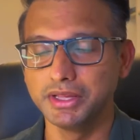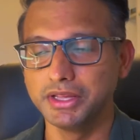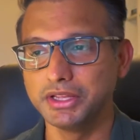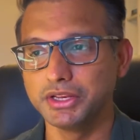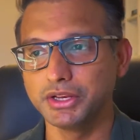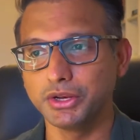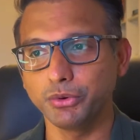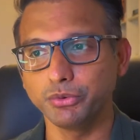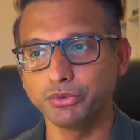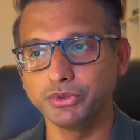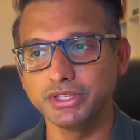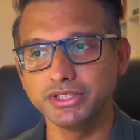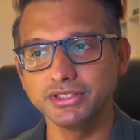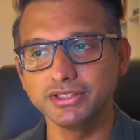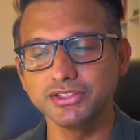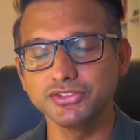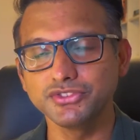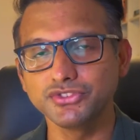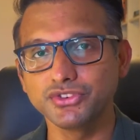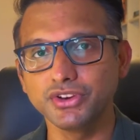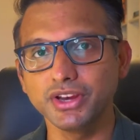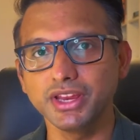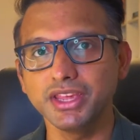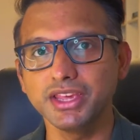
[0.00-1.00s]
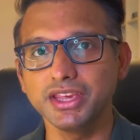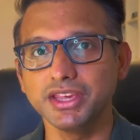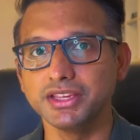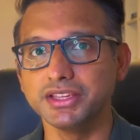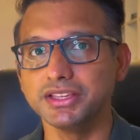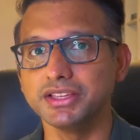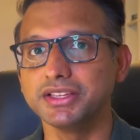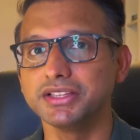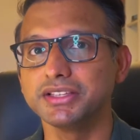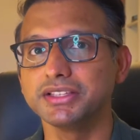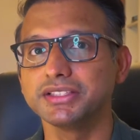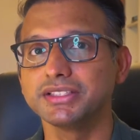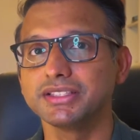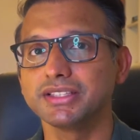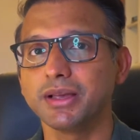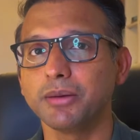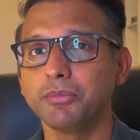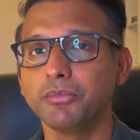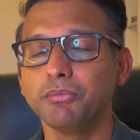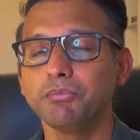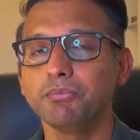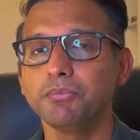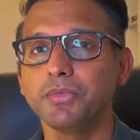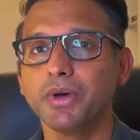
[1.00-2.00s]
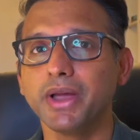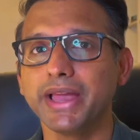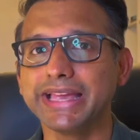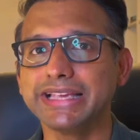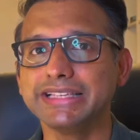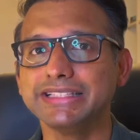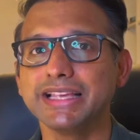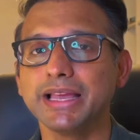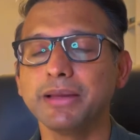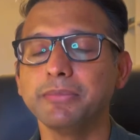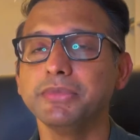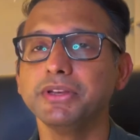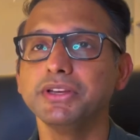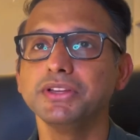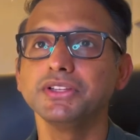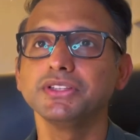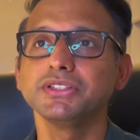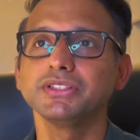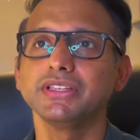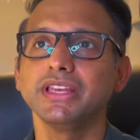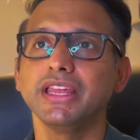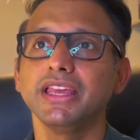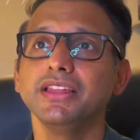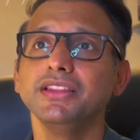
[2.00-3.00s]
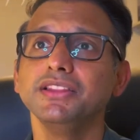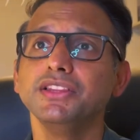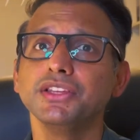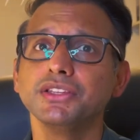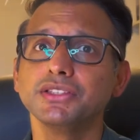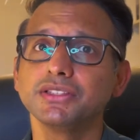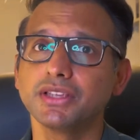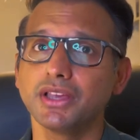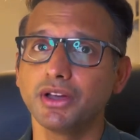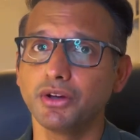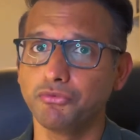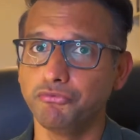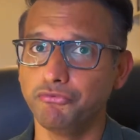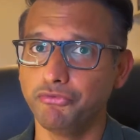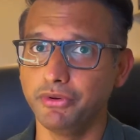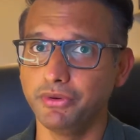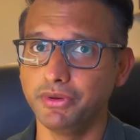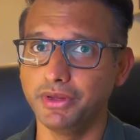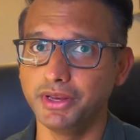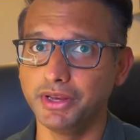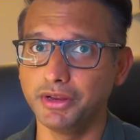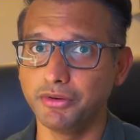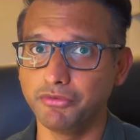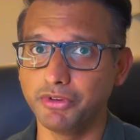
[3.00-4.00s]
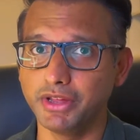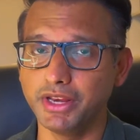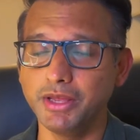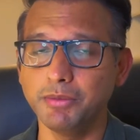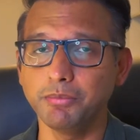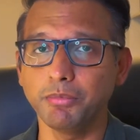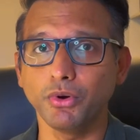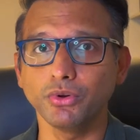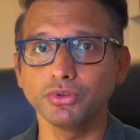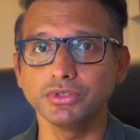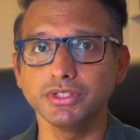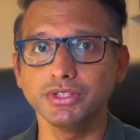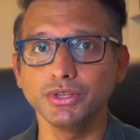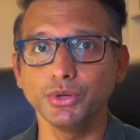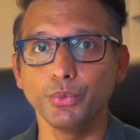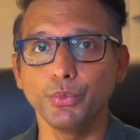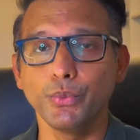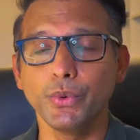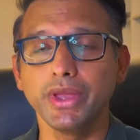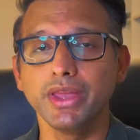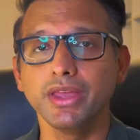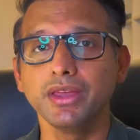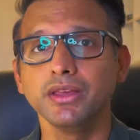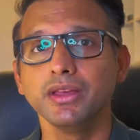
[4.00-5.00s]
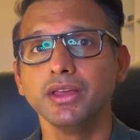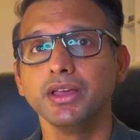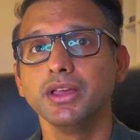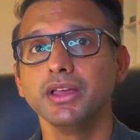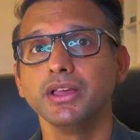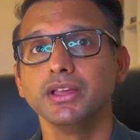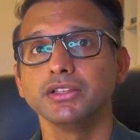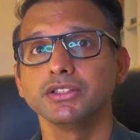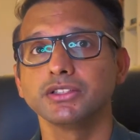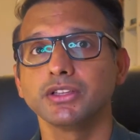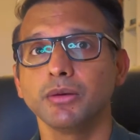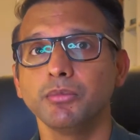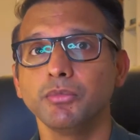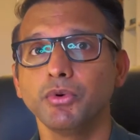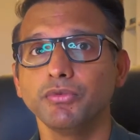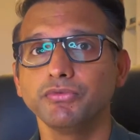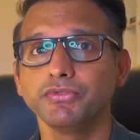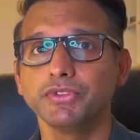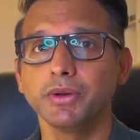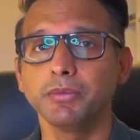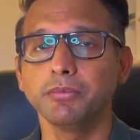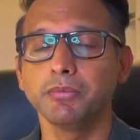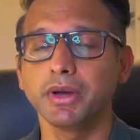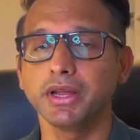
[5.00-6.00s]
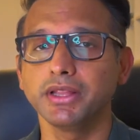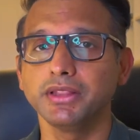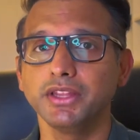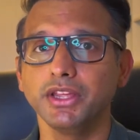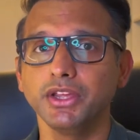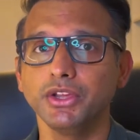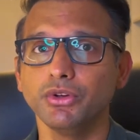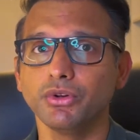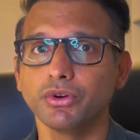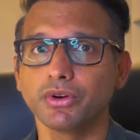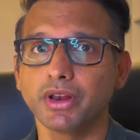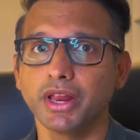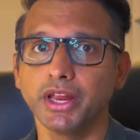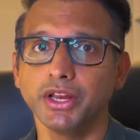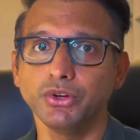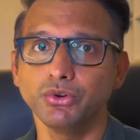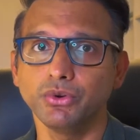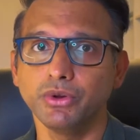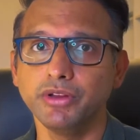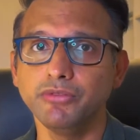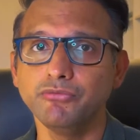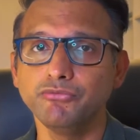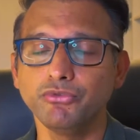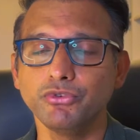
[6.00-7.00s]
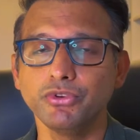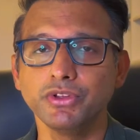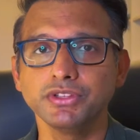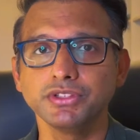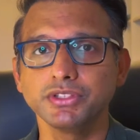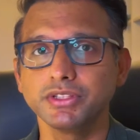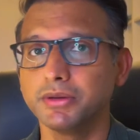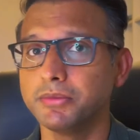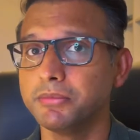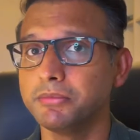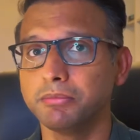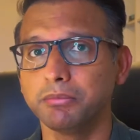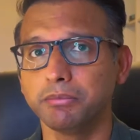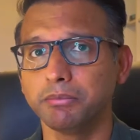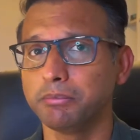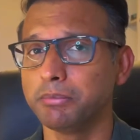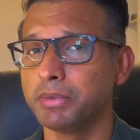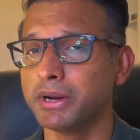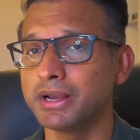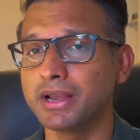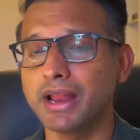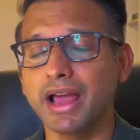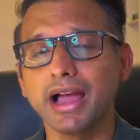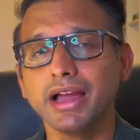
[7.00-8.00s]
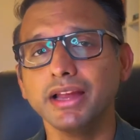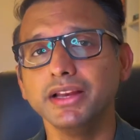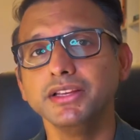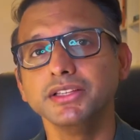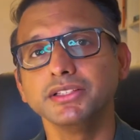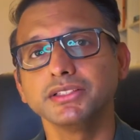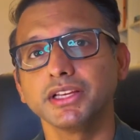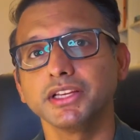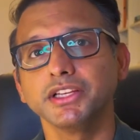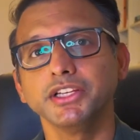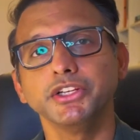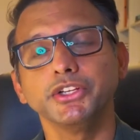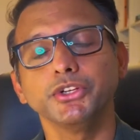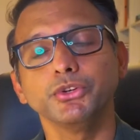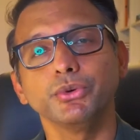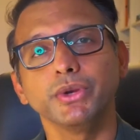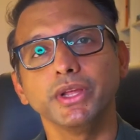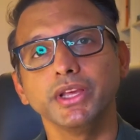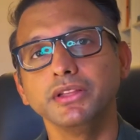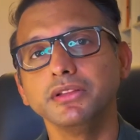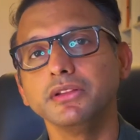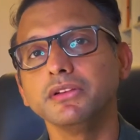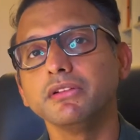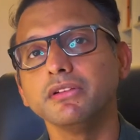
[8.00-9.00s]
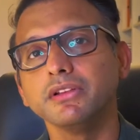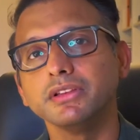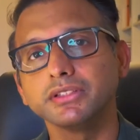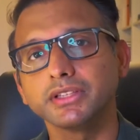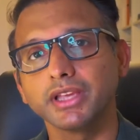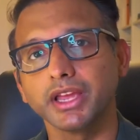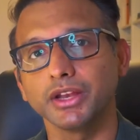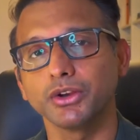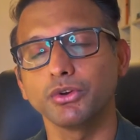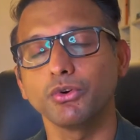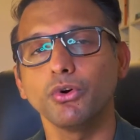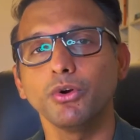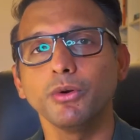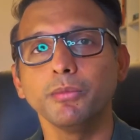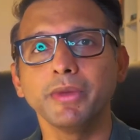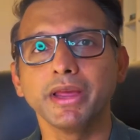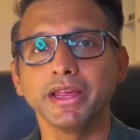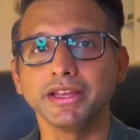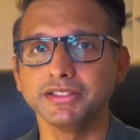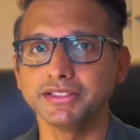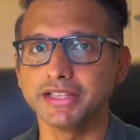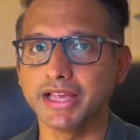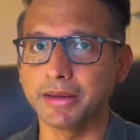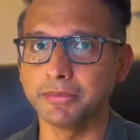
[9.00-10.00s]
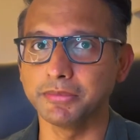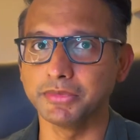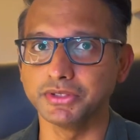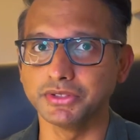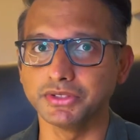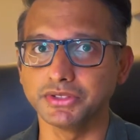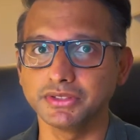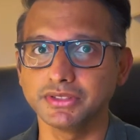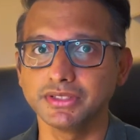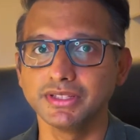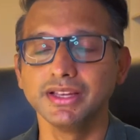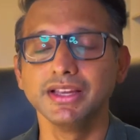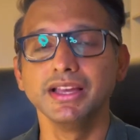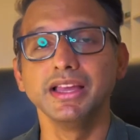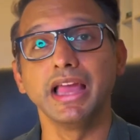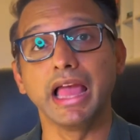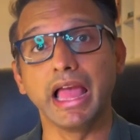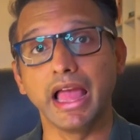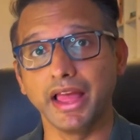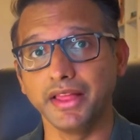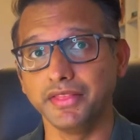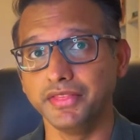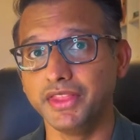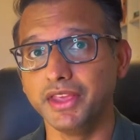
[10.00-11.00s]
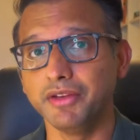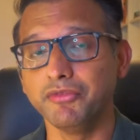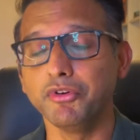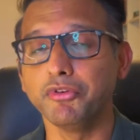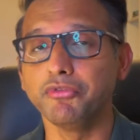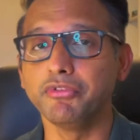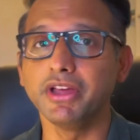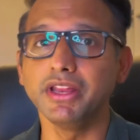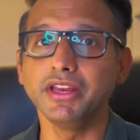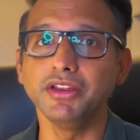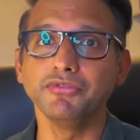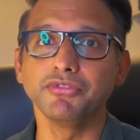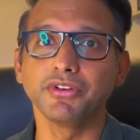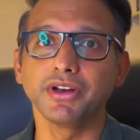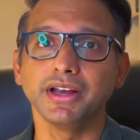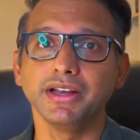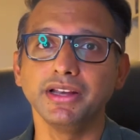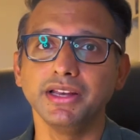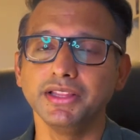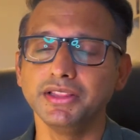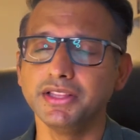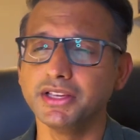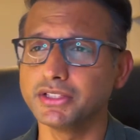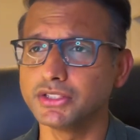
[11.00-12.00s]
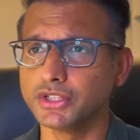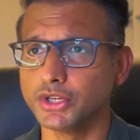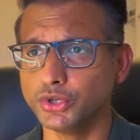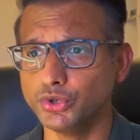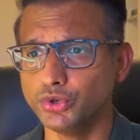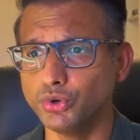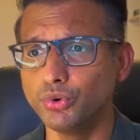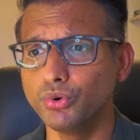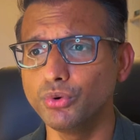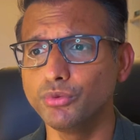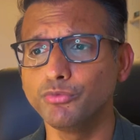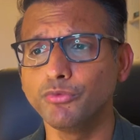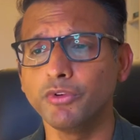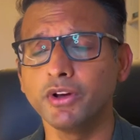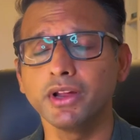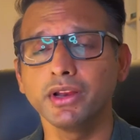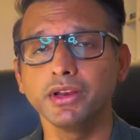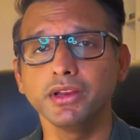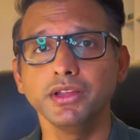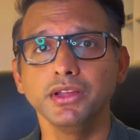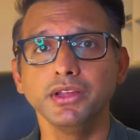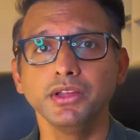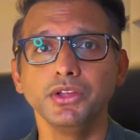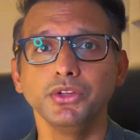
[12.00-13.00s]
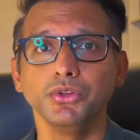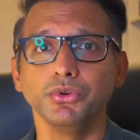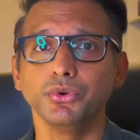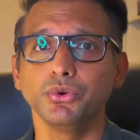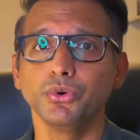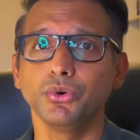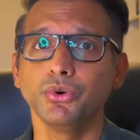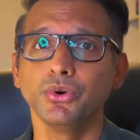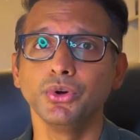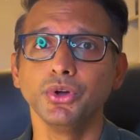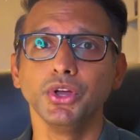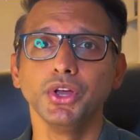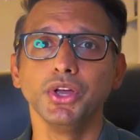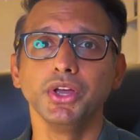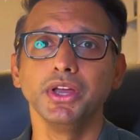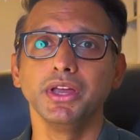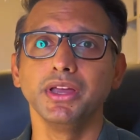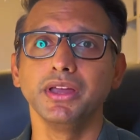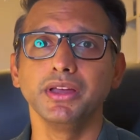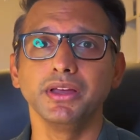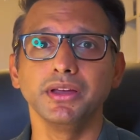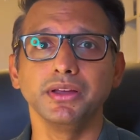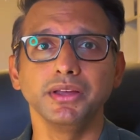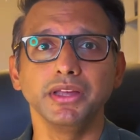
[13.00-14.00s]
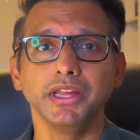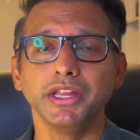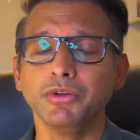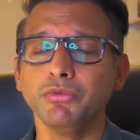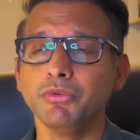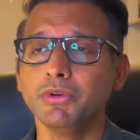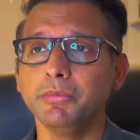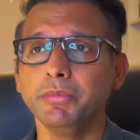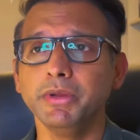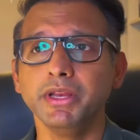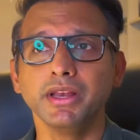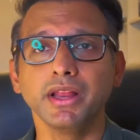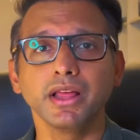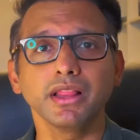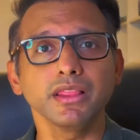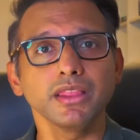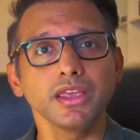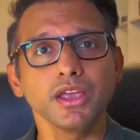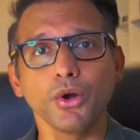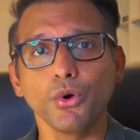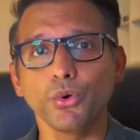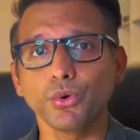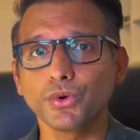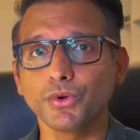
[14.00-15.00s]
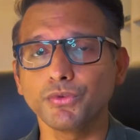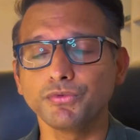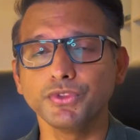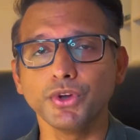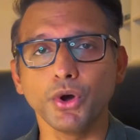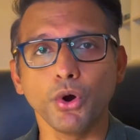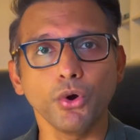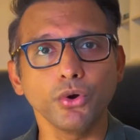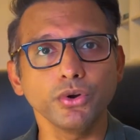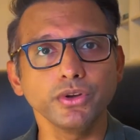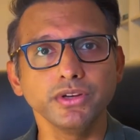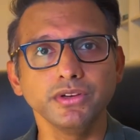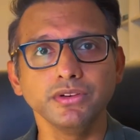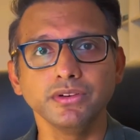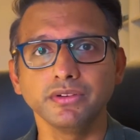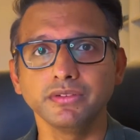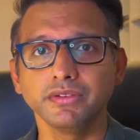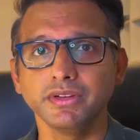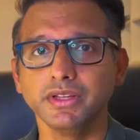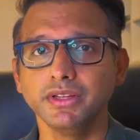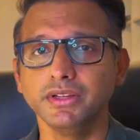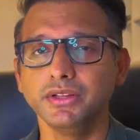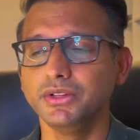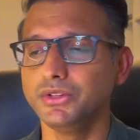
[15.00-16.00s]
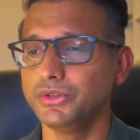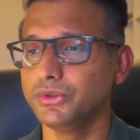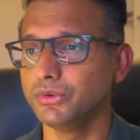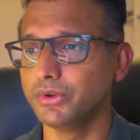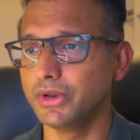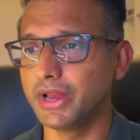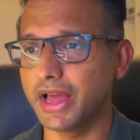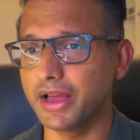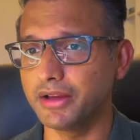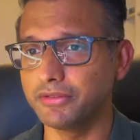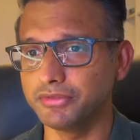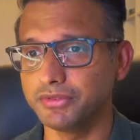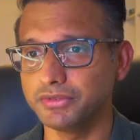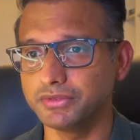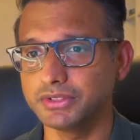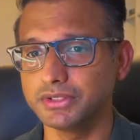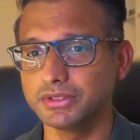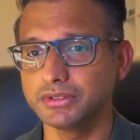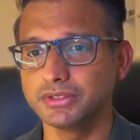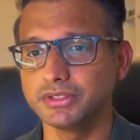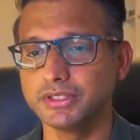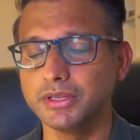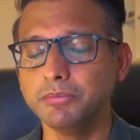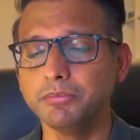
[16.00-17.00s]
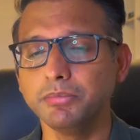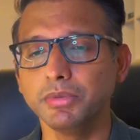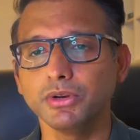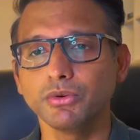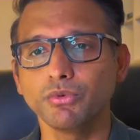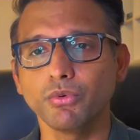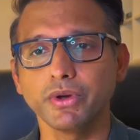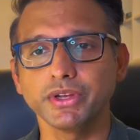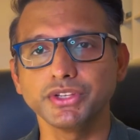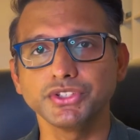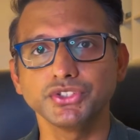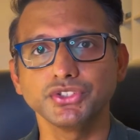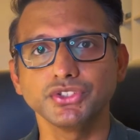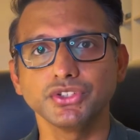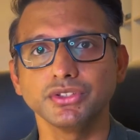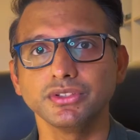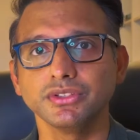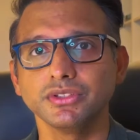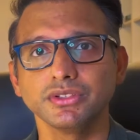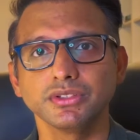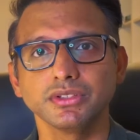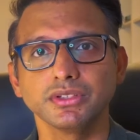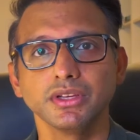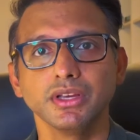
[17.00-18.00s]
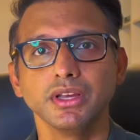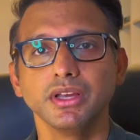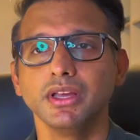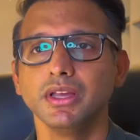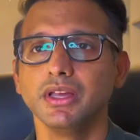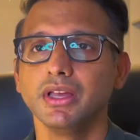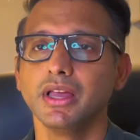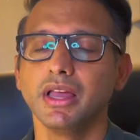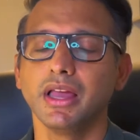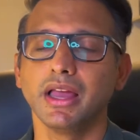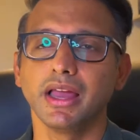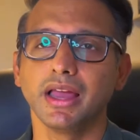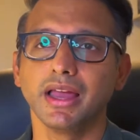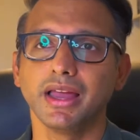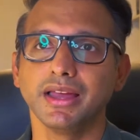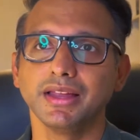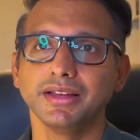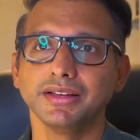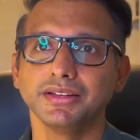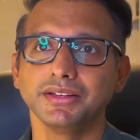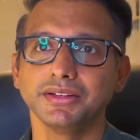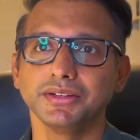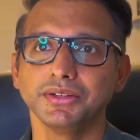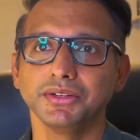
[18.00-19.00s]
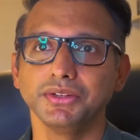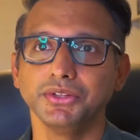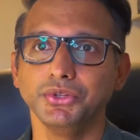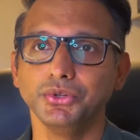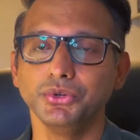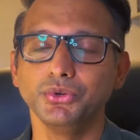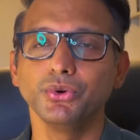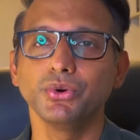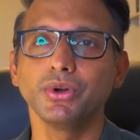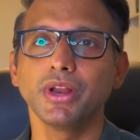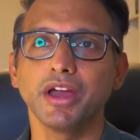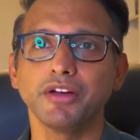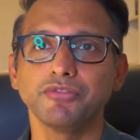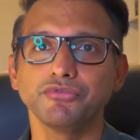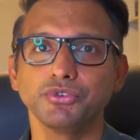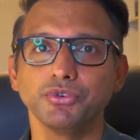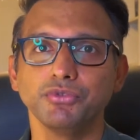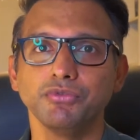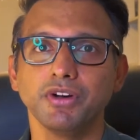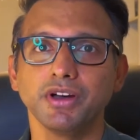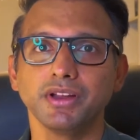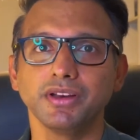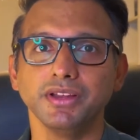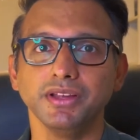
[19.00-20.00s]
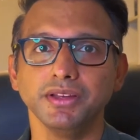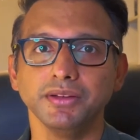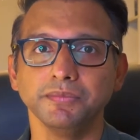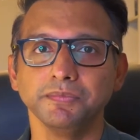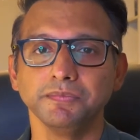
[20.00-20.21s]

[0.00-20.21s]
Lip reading: Now, this is tricky. Some examiners take this in a very positive way. Some of them might think you're trying to influence them, but I decided to take the risk and call my examiners, and they were very friendly. They said, don't worry, it will be nothing out of the ordinary. You will have simple questions and you don't have to worry.